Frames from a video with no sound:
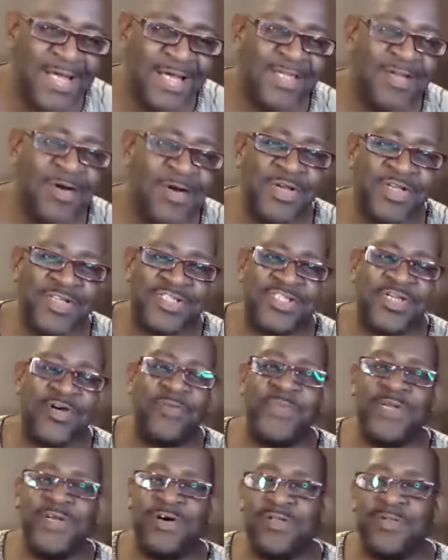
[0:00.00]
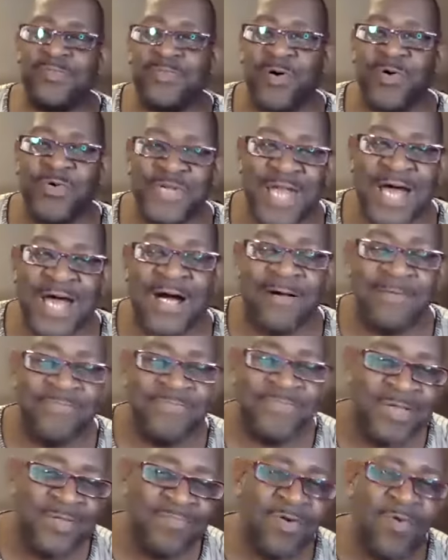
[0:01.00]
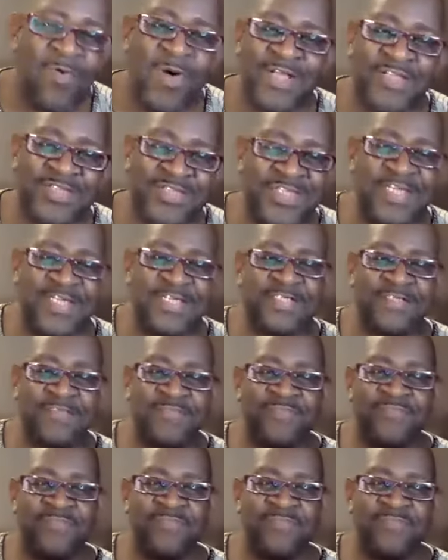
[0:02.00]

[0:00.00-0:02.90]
Y'all would have still been on the boat now. But watch this.